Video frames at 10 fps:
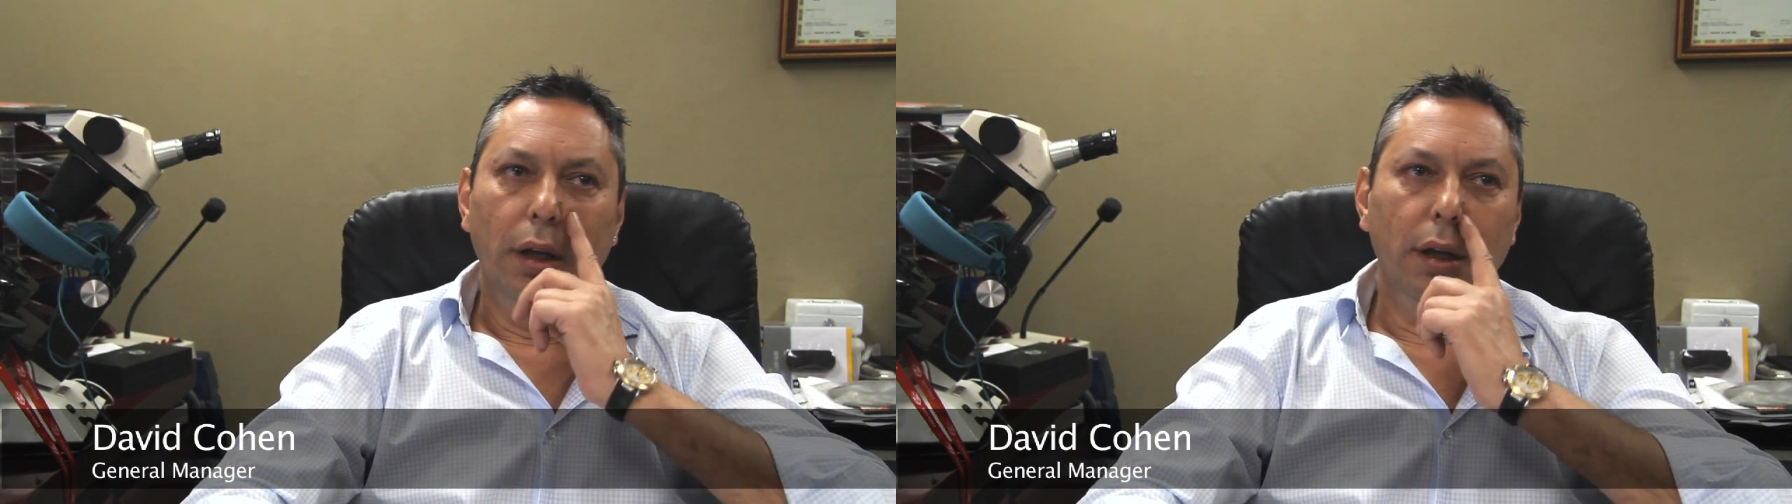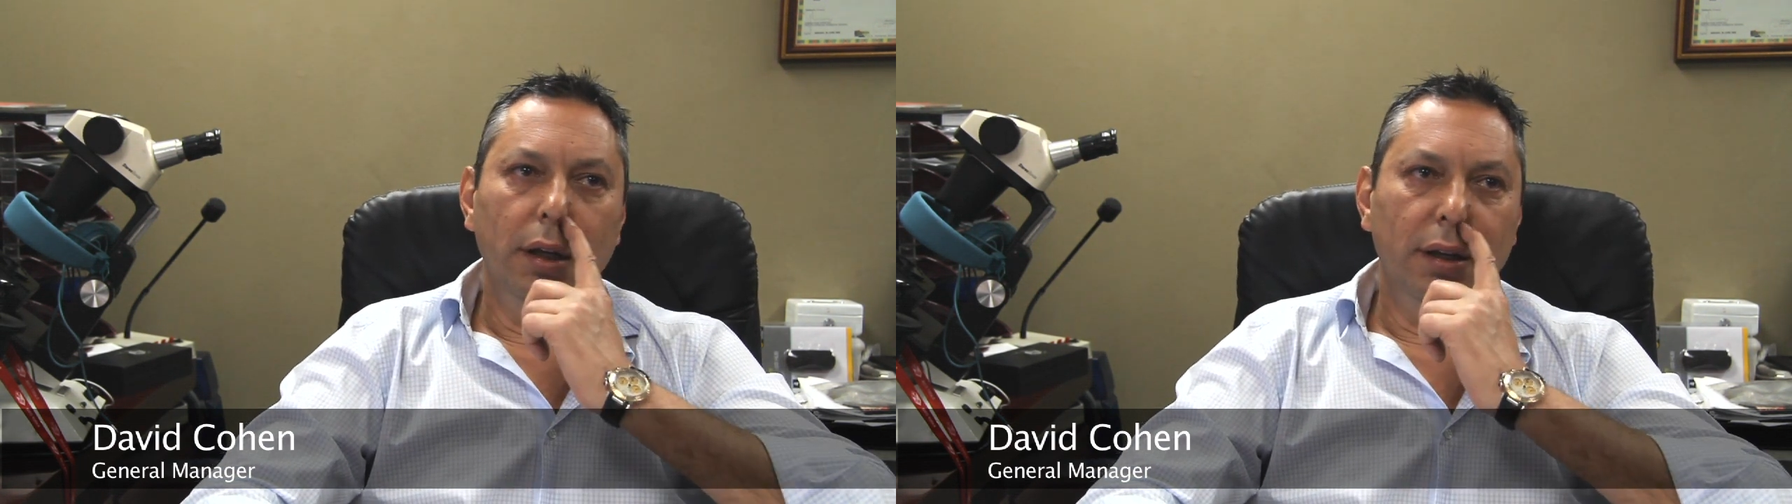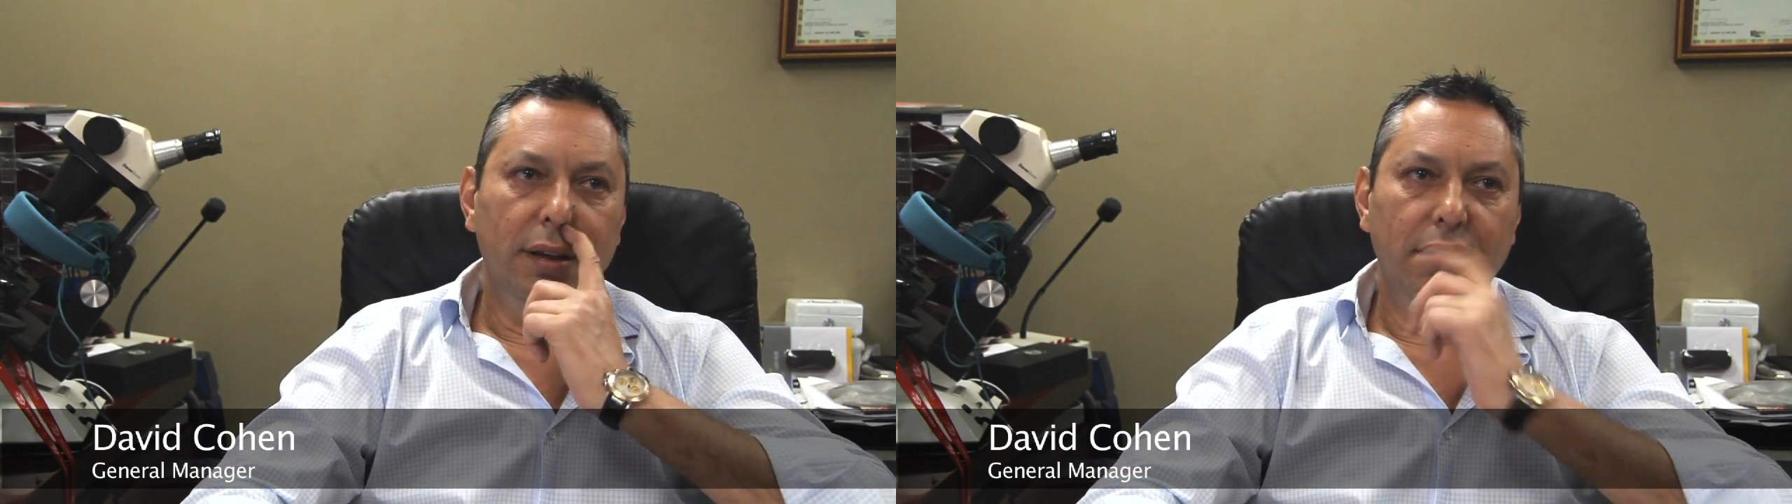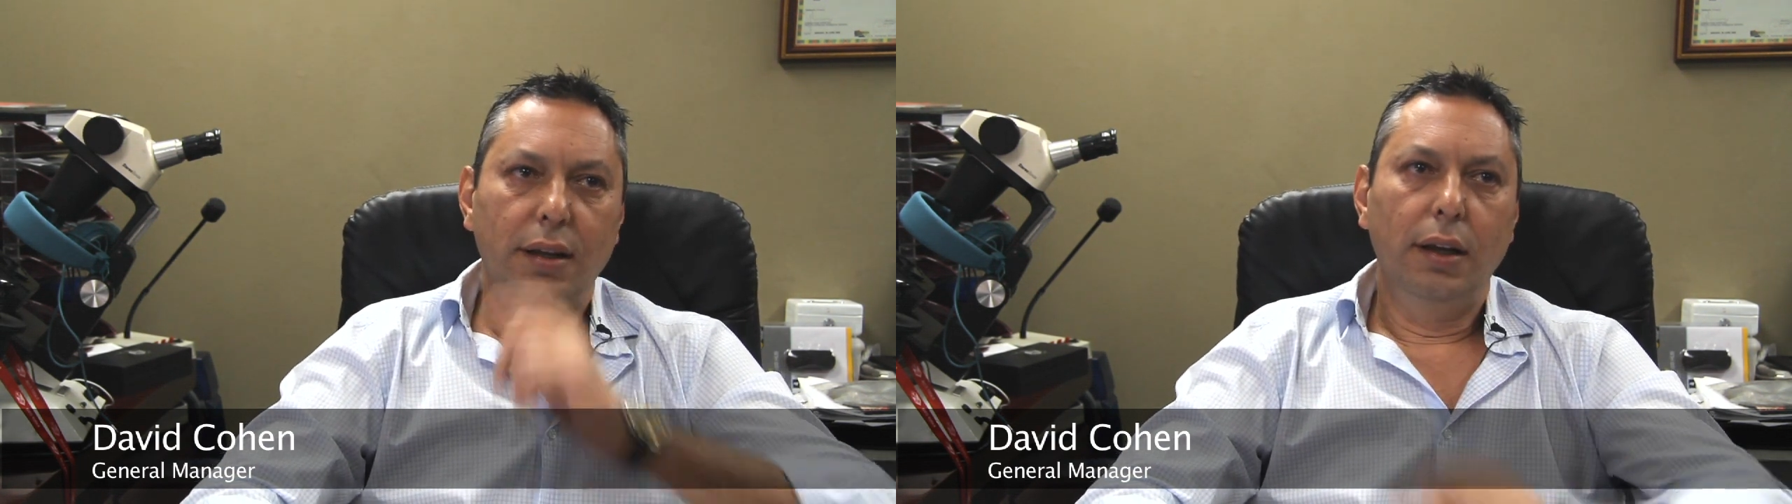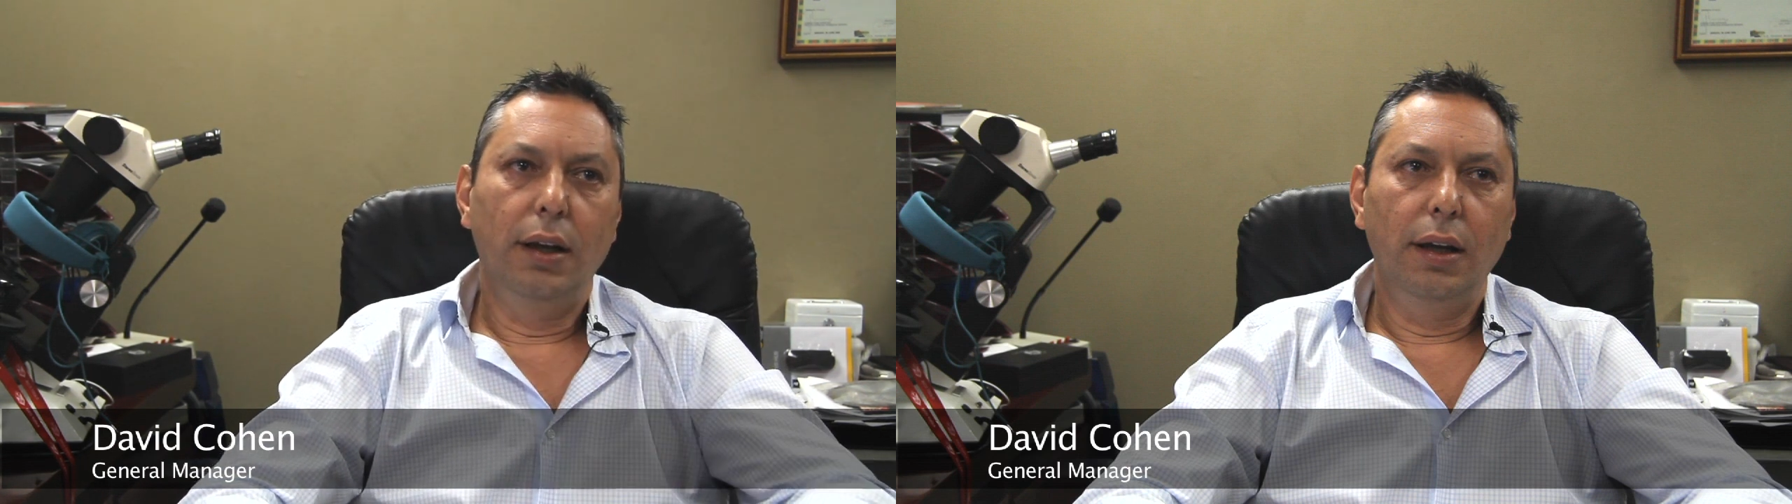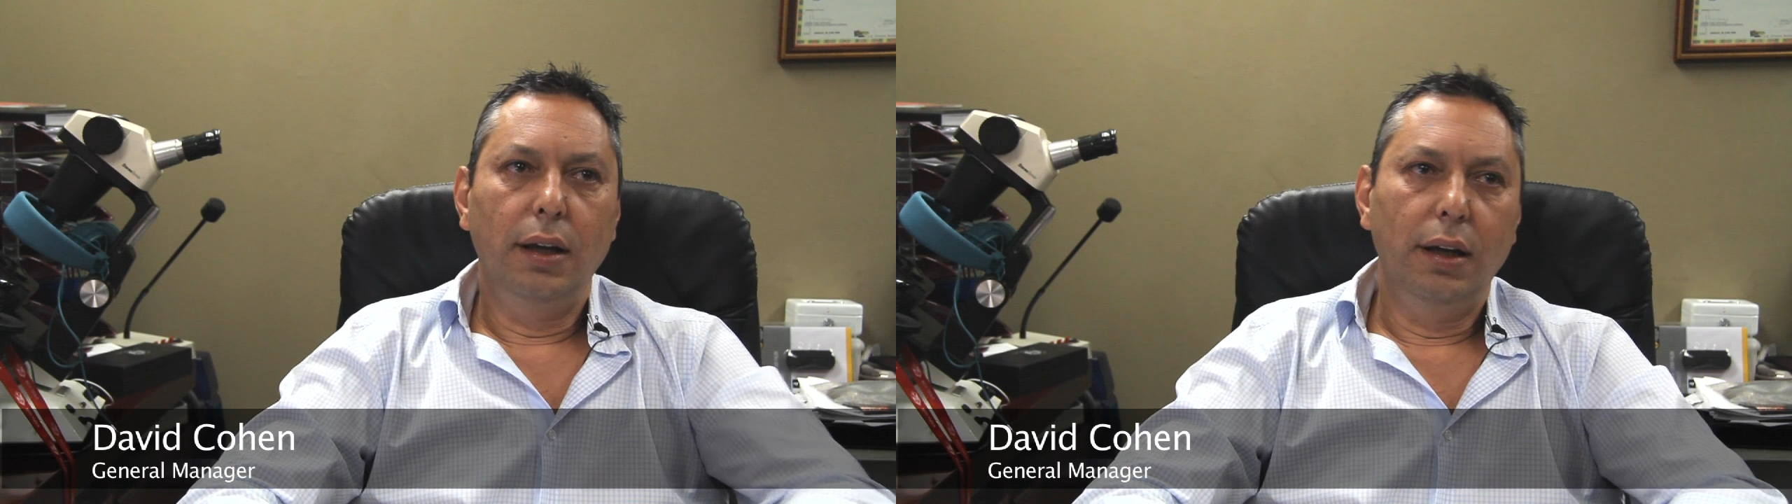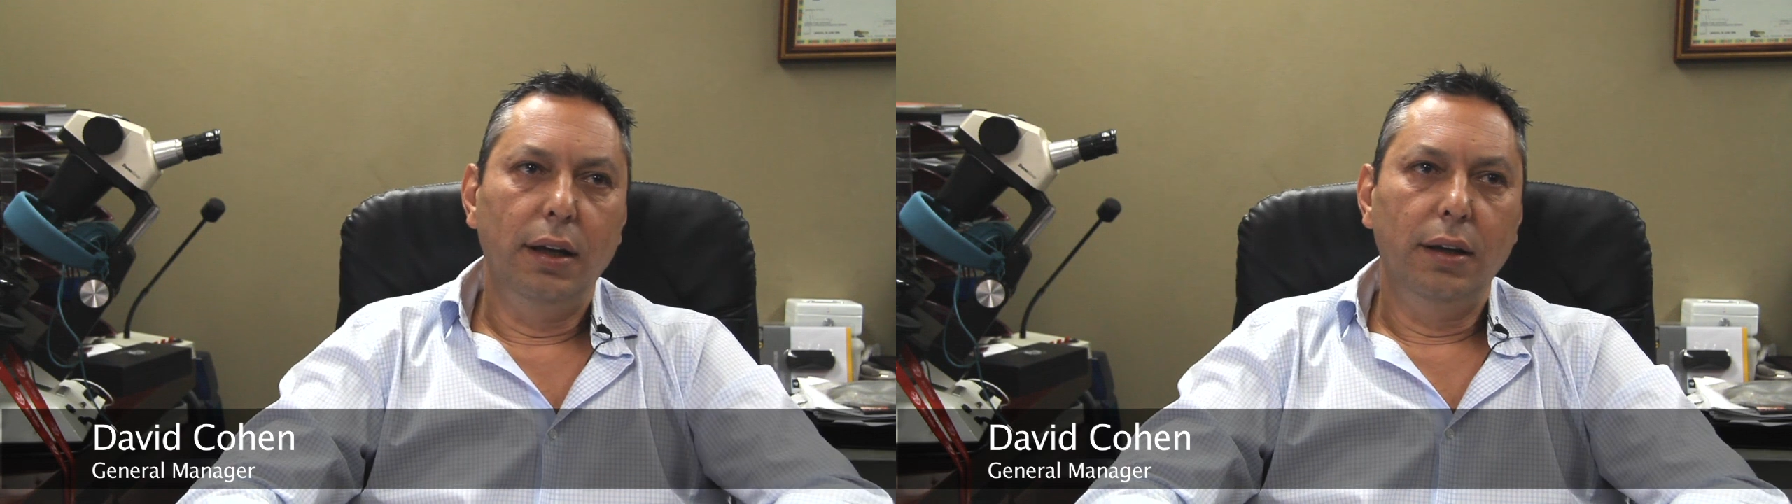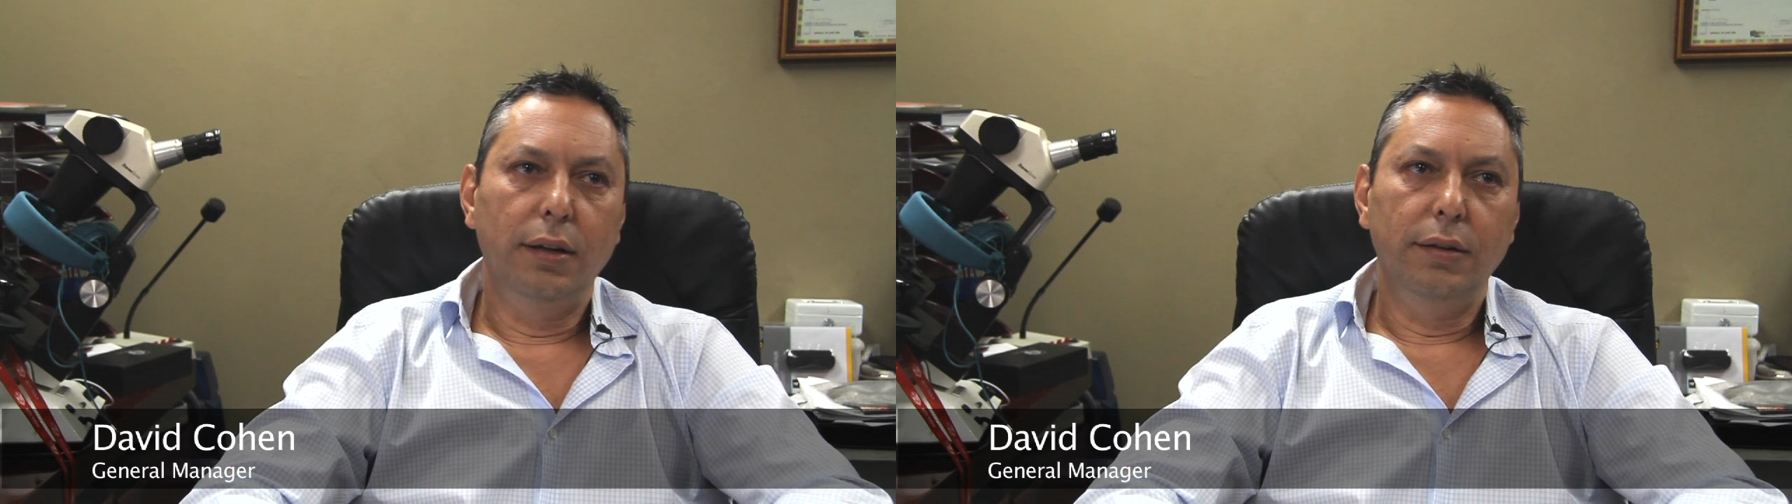it
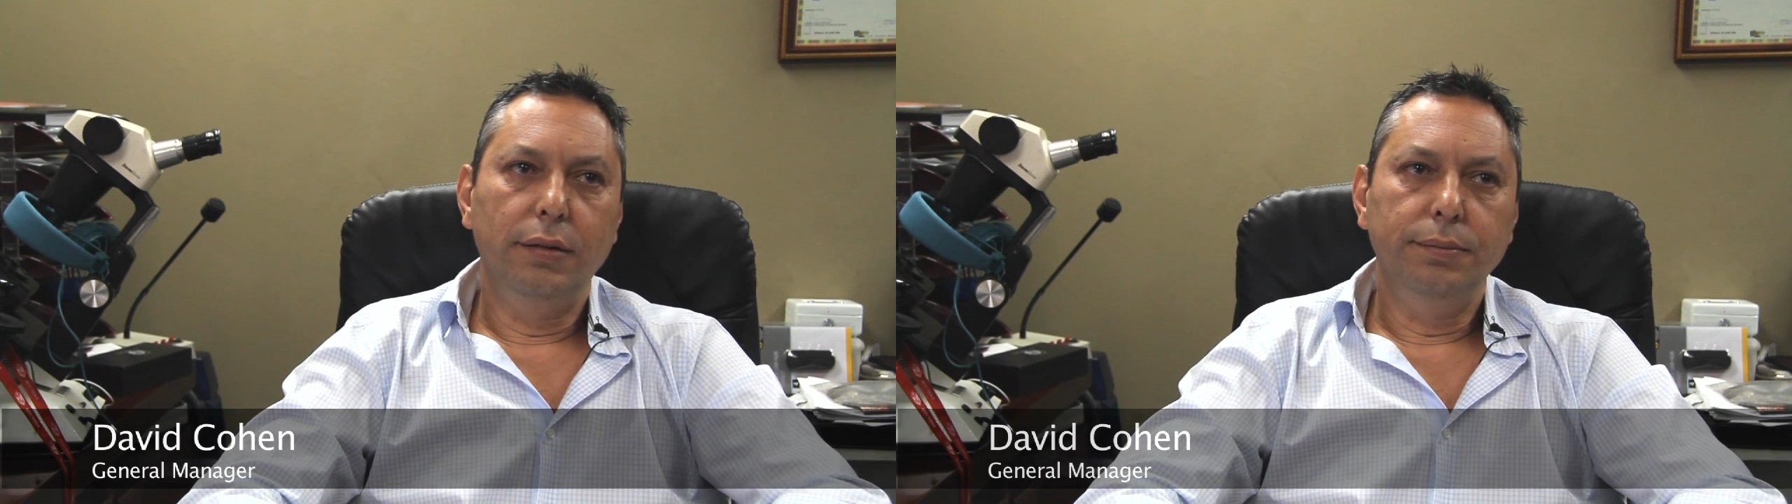uh,